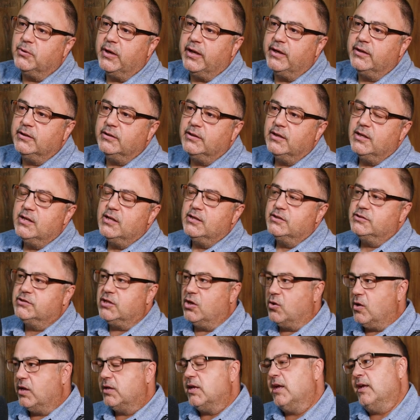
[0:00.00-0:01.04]
right? Mm-hmm.
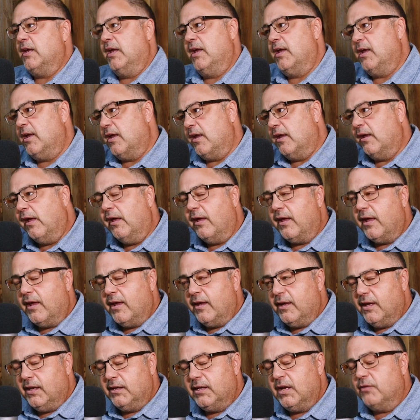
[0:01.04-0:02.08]
So
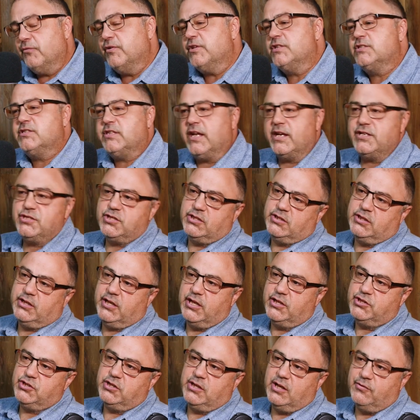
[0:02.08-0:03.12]
every station in the
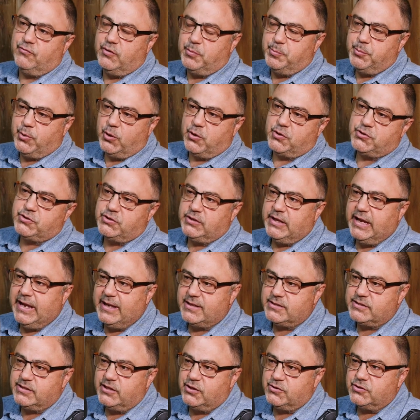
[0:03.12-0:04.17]
kitchen, every person
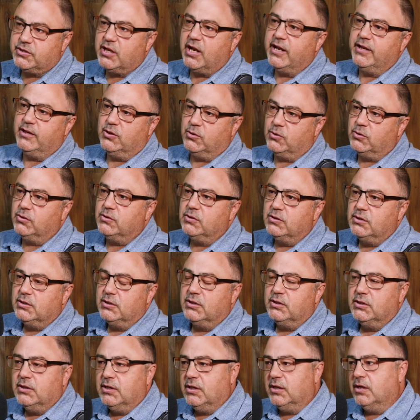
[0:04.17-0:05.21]
has their title.
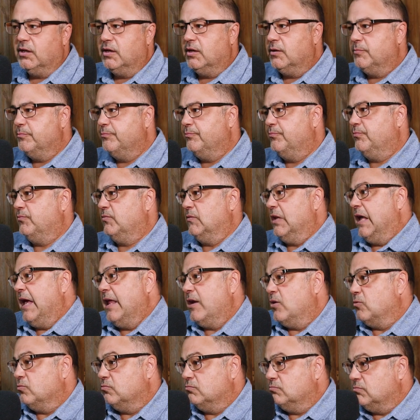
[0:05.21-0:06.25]
Um,
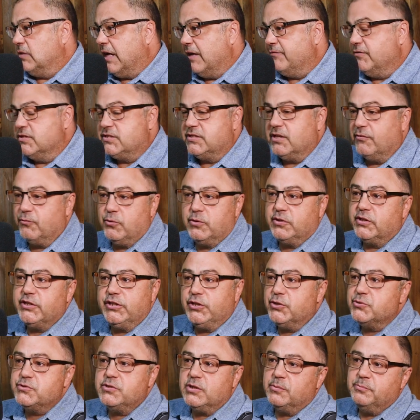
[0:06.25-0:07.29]
I don't. I've just never really
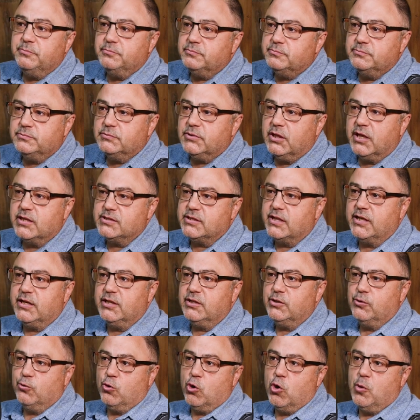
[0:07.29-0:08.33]
used them because I
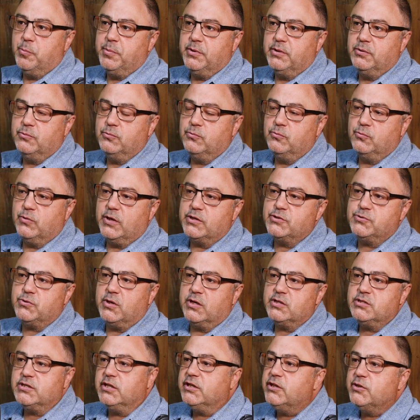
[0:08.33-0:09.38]
didn't grow up in
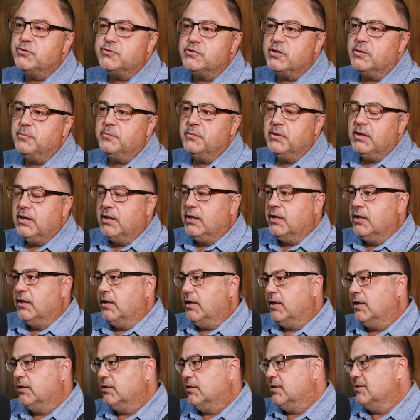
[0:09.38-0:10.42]
restaurants that used them,
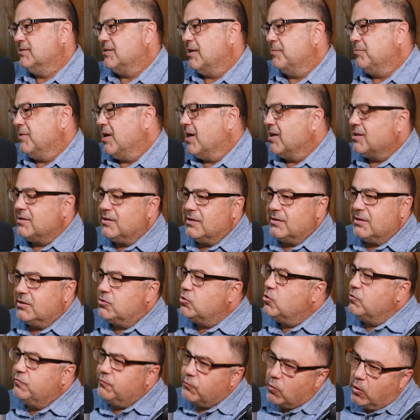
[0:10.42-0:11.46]
and because I'm not
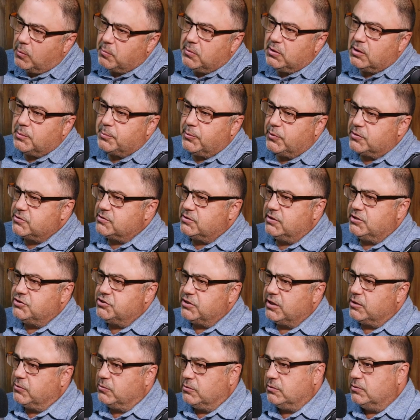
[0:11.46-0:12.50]
too formal a person in
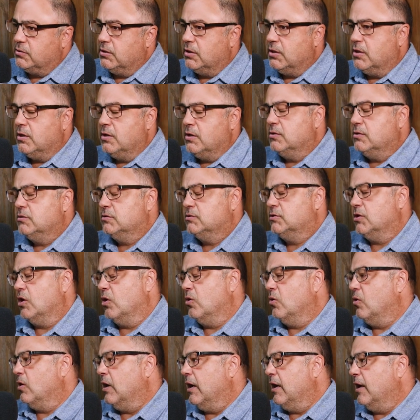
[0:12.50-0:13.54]
general.
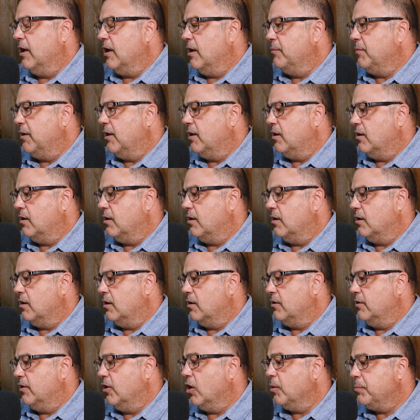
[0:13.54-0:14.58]
So I, I mean,
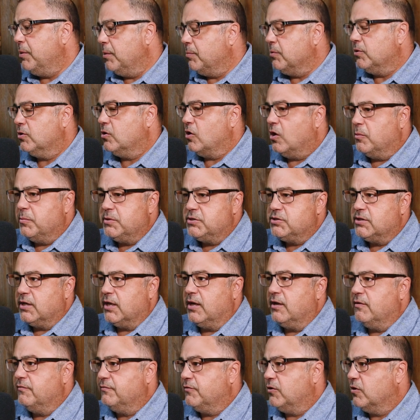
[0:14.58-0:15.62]
there are people that call me
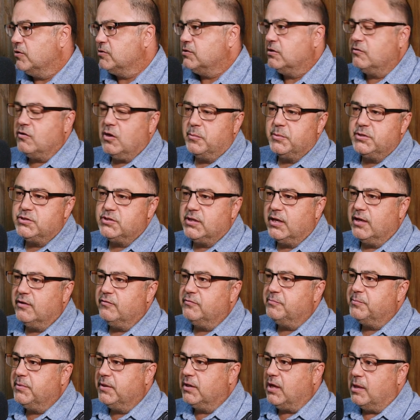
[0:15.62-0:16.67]
chef, cooks that call me
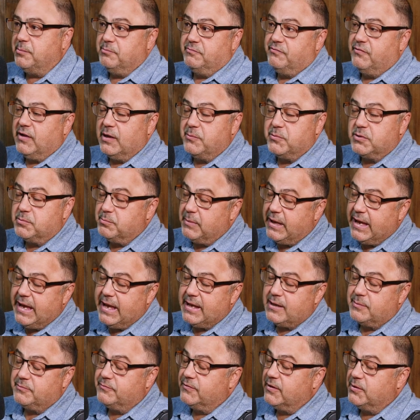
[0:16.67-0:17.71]
chef, but I'm fine with
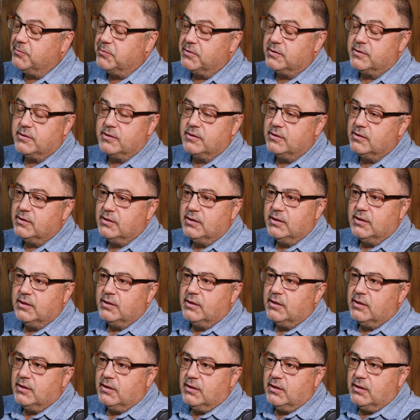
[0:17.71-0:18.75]
Matt. I'm fine with
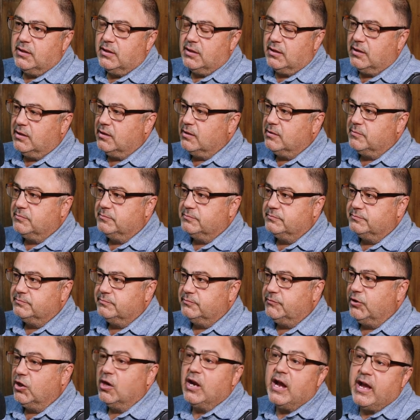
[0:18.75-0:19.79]
um,
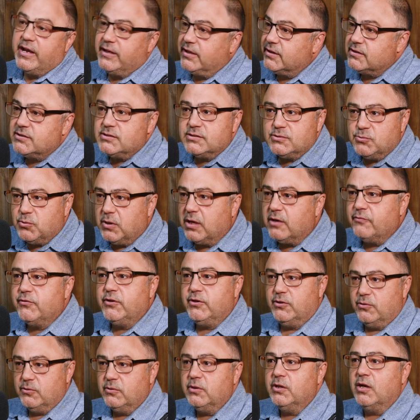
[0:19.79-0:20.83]
Your Highness, whatever
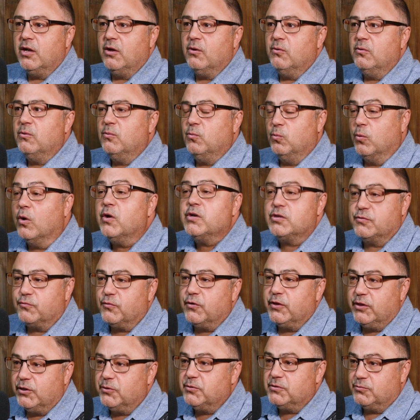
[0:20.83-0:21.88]
you you know works
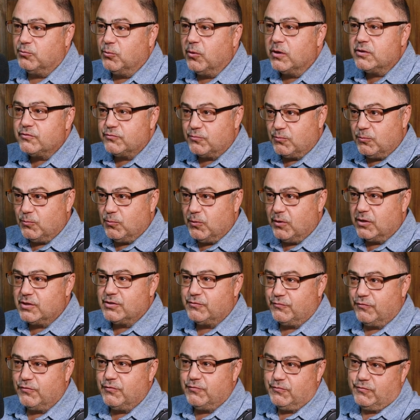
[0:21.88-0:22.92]
for you works
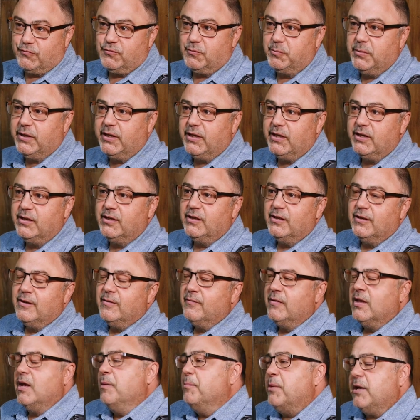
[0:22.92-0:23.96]
works for me. Okay.
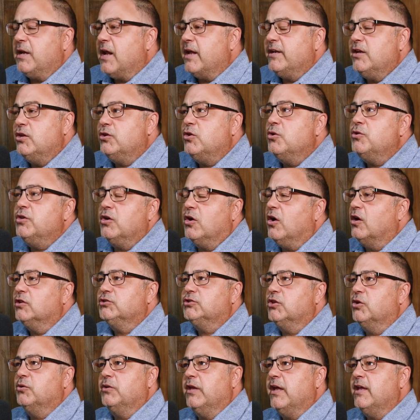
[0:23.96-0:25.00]
Uh, but I do think
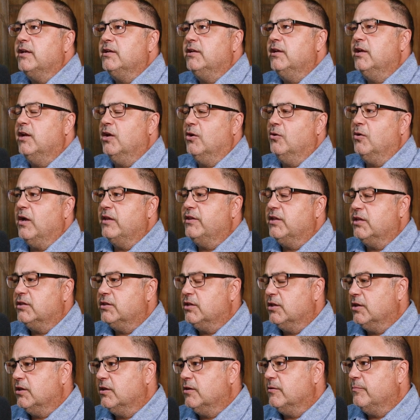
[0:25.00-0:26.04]
also that you know I think
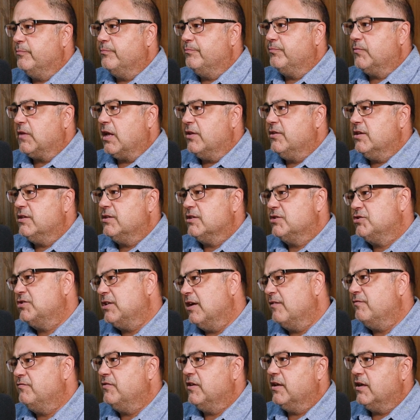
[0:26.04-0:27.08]
the I think the
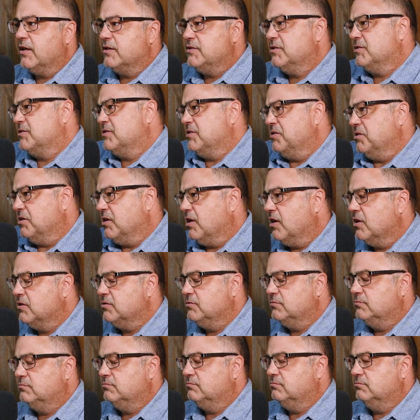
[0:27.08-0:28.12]
chef thing, I'm just
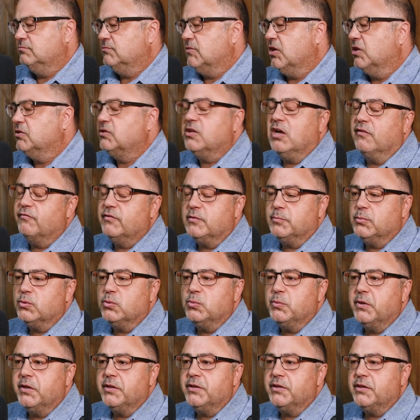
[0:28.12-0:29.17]
un,
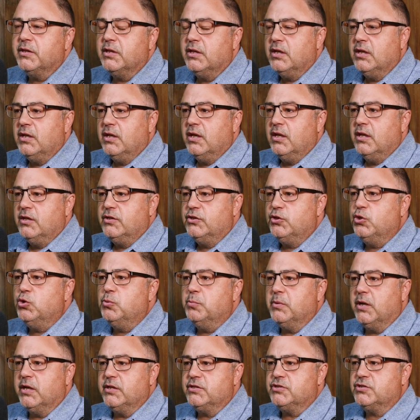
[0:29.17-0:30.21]
uncomfortable with
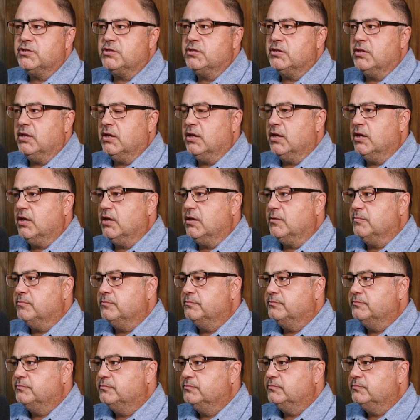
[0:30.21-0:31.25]
too much um,